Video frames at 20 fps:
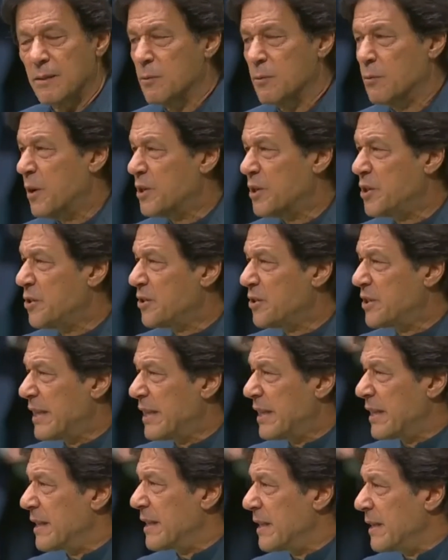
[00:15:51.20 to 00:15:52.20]
What do you
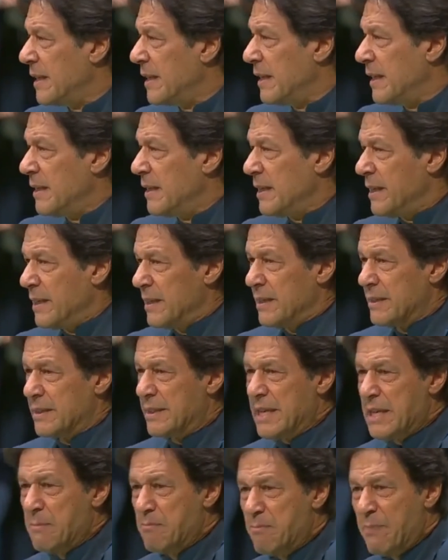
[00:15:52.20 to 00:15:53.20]
think
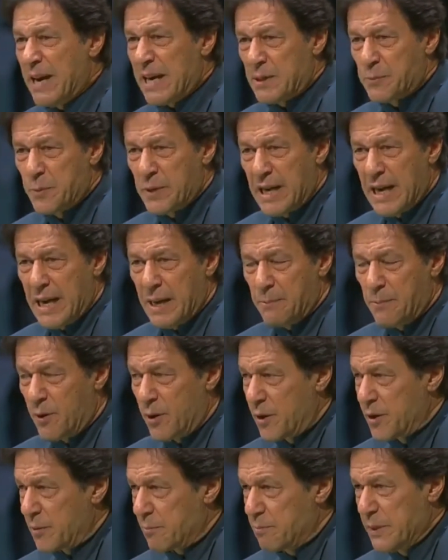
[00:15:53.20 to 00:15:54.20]
the impact will have
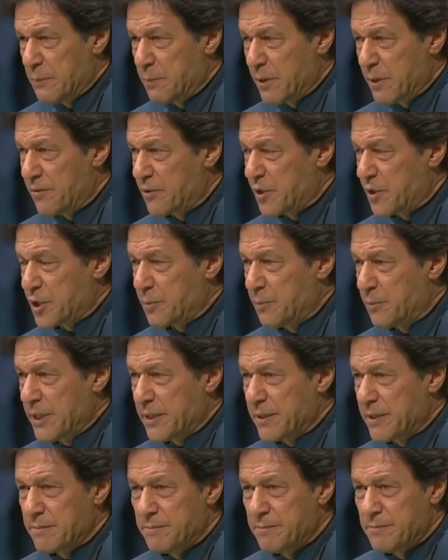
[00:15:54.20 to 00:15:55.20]
on people of Kashmir?